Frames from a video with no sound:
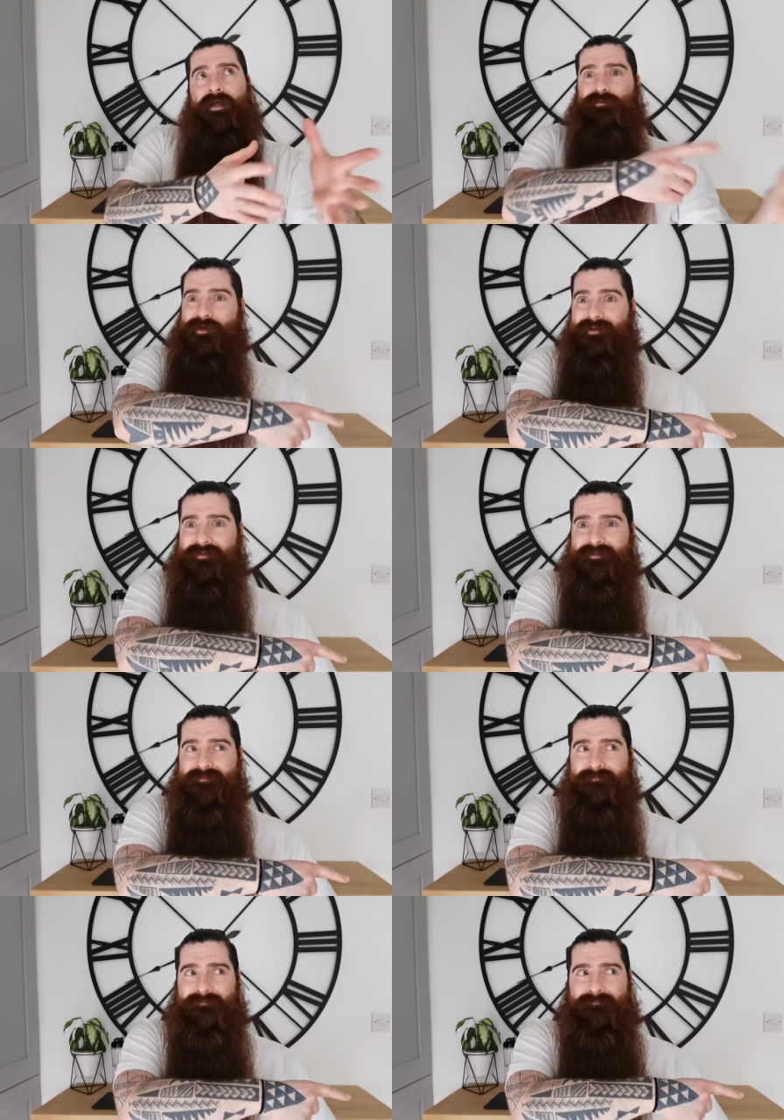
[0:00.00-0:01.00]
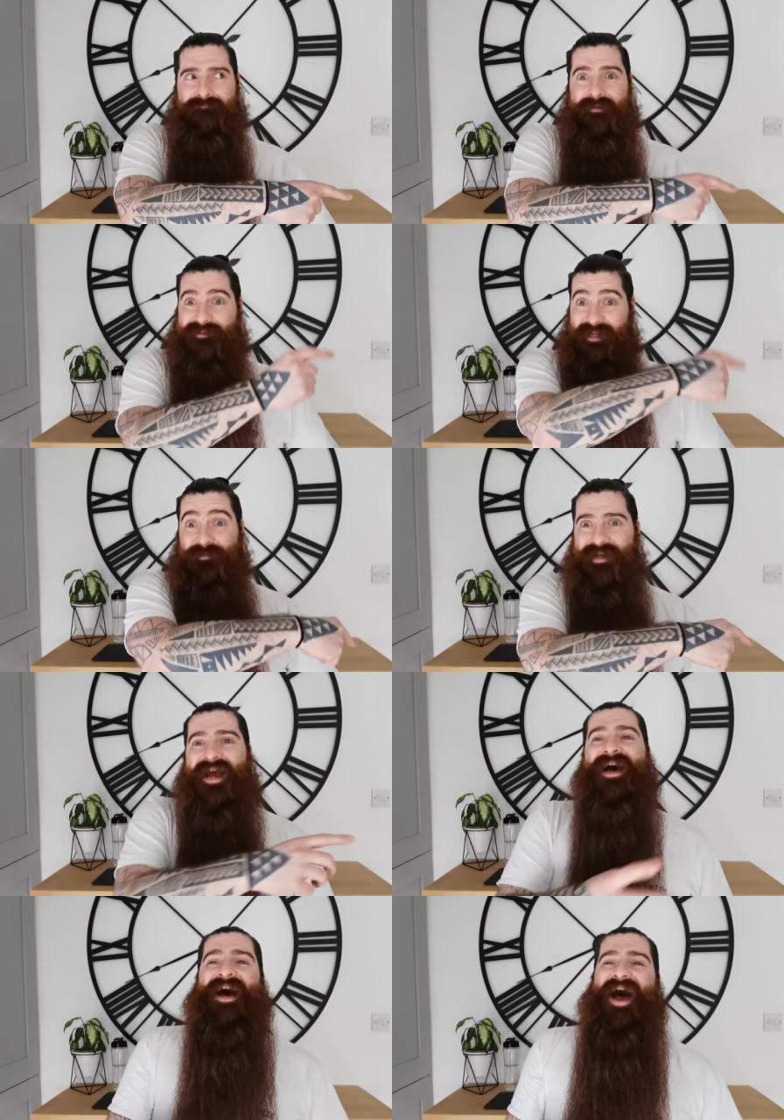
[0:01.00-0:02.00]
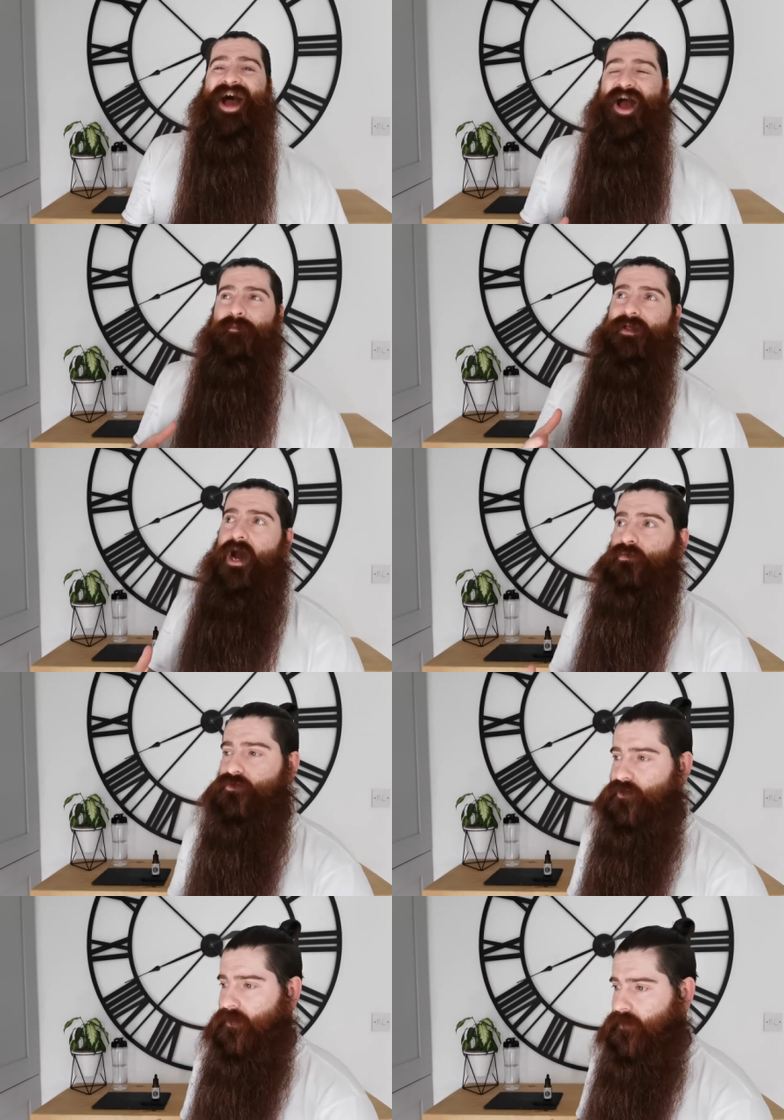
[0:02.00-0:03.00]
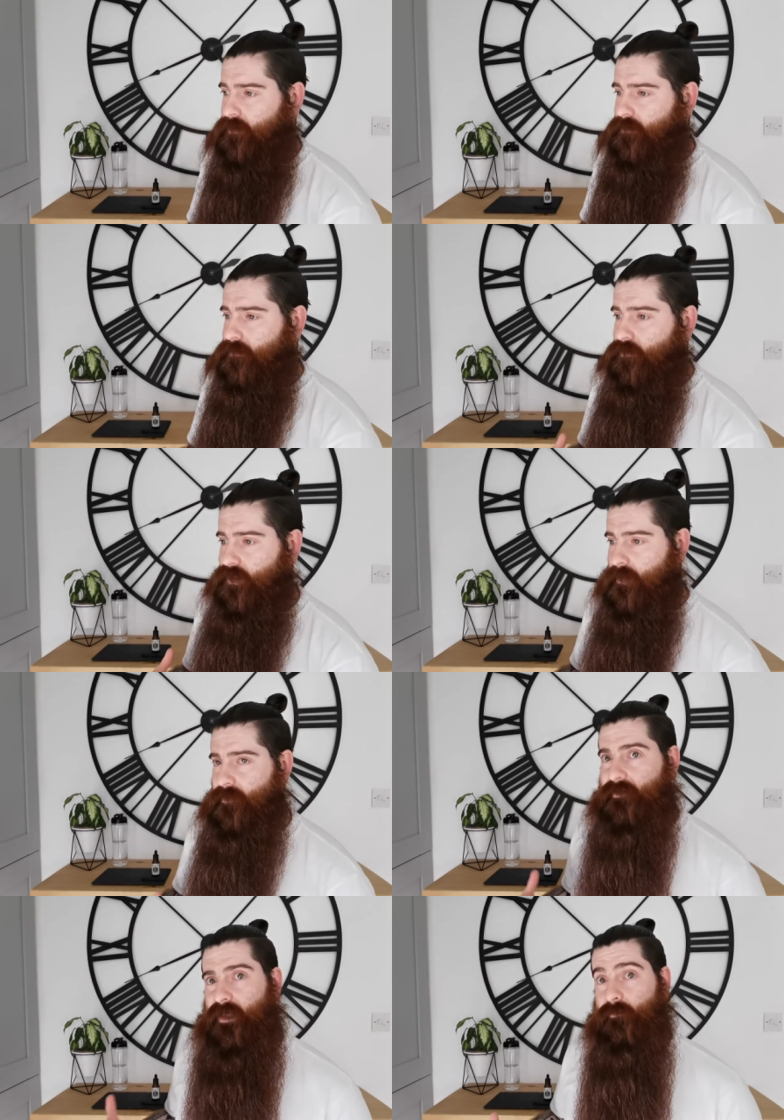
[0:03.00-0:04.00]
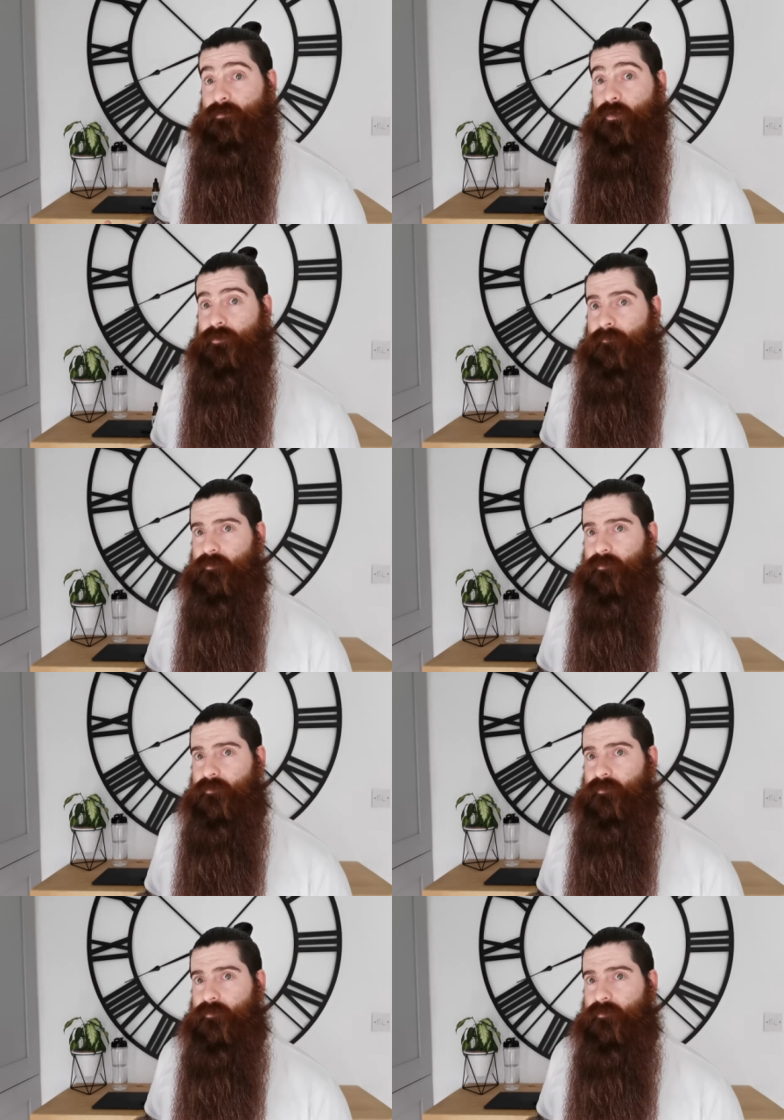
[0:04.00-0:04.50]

last week, yes, last week, um, that I was going to not keep it tied up as much.